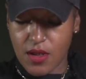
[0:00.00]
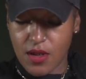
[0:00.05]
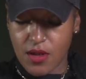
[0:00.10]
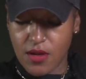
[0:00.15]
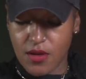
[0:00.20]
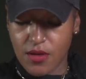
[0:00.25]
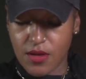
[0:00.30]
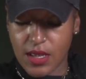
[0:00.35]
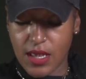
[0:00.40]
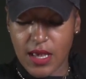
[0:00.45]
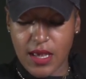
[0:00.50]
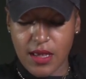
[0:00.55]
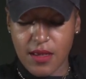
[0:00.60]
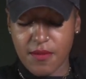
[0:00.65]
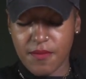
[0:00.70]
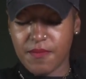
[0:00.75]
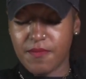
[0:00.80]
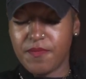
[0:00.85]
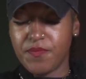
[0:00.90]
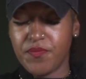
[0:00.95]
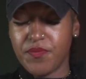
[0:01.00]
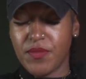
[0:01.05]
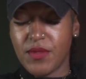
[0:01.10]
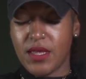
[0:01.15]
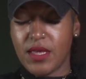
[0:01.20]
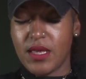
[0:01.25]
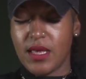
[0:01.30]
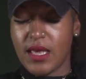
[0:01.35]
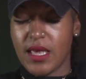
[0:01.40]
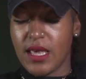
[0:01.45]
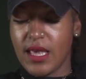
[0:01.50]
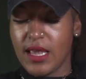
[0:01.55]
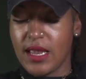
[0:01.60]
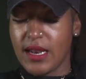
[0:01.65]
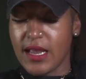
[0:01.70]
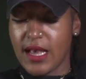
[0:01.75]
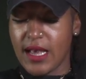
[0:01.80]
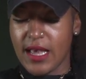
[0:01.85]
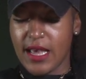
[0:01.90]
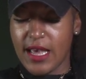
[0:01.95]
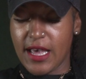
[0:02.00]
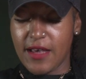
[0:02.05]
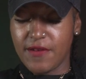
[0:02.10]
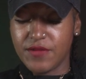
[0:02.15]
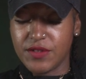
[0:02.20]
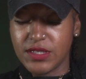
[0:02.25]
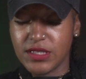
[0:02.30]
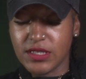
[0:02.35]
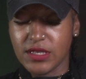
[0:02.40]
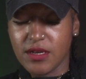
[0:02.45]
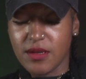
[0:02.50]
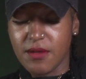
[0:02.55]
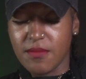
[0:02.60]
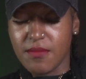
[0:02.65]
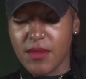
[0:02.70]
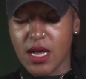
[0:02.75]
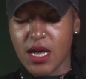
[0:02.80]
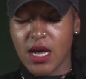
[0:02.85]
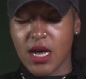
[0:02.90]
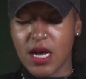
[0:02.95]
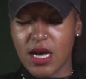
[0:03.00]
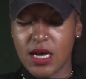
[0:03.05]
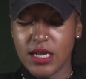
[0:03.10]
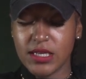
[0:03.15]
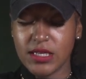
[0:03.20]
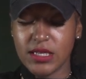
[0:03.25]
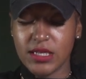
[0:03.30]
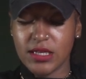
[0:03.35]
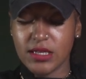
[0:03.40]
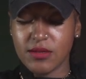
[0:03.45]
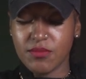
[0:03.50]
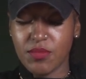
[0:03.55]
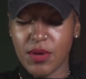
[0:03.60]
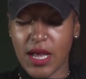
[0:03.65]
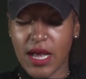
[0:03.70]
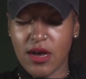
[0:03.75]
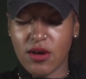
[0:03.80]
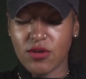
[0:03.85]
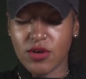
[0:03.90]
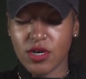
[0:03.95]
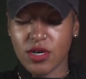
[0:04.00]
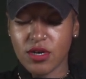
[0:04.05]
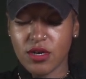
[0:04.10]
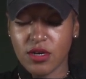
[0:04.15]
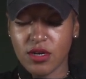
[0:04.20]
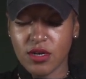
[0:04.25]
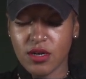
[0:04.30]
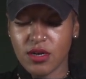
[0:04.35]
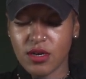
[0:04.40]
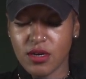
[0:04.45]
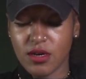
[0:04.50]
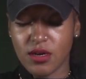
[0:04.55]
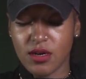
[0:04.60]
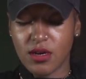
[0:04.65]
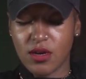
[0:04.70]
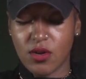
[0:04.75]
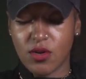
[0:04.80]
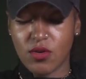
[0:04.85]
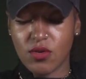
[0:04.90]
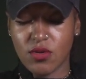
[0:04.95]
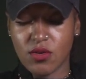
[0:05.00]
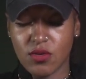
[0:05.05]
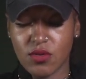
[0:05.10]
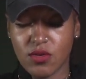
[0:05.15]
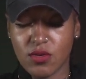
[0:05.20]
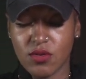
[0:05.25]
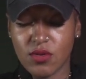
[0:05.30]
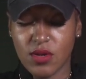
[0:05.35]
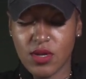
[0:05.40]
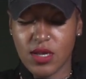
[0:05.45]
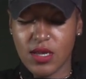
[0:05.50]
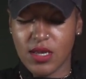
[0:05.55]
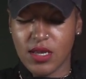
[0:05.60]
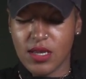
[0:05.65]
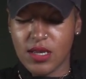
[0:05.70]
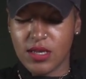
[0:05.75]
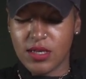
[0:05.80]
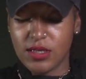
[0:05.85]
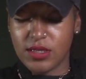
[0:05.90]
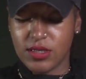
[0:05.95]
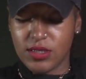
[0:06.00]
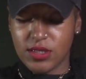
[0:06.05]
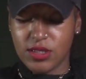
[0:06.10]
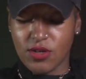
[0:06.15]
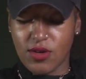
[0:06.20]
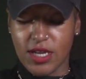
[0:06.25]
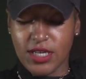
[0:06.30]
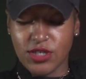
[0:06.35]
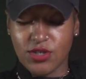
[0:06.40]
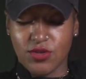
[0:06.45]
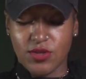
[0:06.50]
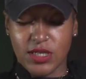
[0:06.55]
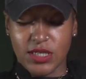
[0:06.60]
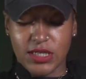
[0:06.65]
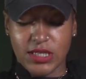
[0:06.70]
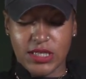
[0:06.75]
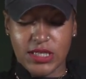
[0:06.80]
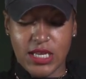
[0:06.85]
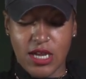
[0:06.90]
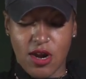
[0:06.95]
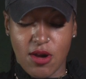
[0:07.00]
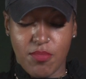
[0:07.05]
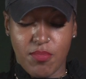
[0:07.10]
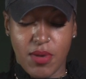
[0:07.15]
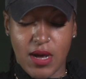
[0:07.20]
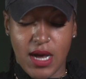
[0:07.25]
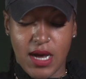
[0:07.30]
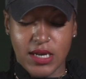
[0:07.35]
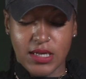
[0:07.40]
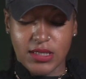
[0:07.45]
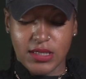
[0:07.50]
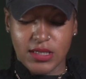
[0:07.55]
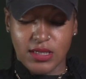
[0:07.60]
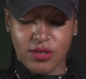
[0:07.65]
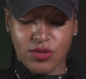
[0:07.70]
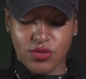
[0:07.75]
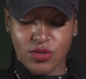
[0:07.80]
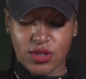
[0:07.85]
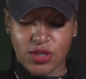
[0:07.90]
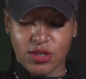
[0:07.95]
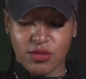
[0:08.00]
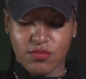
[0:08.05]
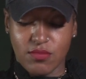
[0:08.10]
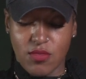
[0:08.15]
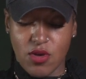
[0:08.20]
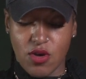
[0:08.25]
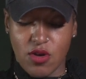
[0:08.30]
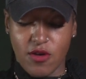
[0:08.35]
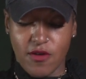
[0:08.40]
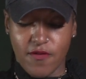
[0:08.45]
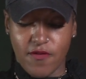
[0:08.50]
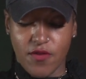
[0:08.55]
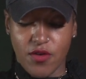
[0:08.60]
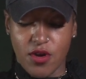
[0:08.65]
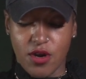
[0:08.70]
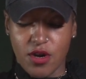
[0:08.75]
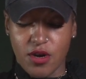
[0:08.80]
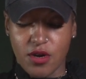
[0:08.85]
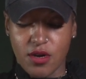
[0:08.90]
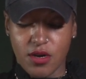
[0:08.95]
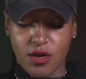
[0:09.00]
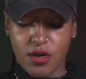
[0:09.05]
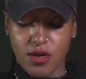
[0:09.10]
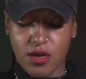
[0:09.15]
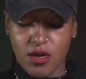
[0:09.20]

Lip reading: Okay. And I have some onion powder. Oh. So as you can see, our pot is a little small for